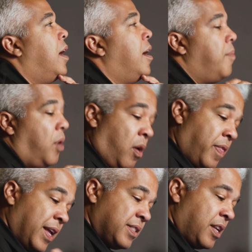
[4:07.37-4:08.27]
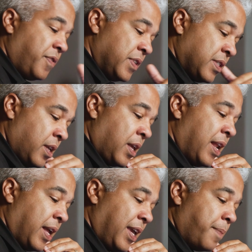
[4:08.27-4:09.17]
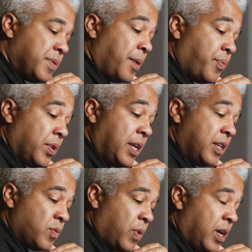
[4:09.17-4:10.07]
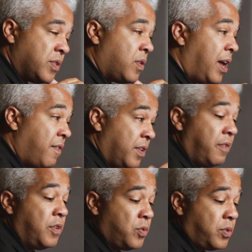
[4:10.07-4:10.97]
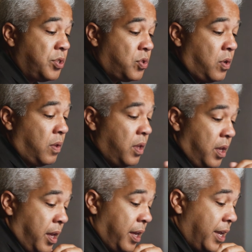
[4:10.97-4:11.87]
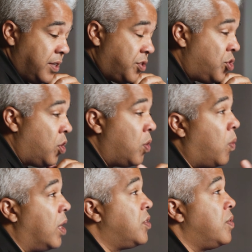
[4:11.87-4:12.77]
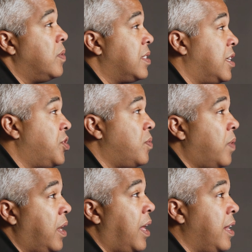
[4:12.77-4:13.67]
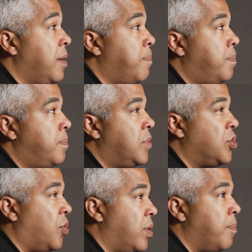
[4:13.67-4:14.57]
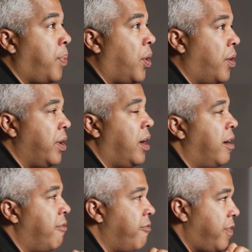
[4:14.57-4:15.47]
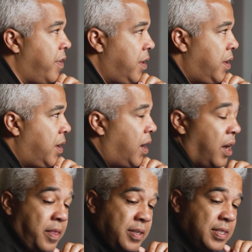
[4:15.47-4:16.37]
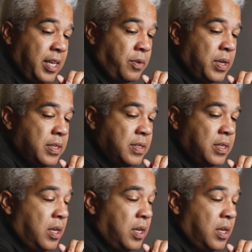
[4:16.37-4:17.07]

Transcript: All that stuff is kind of kept separately as well, so I have individual control in case Joe wants to accentuate any certain part of the sequence.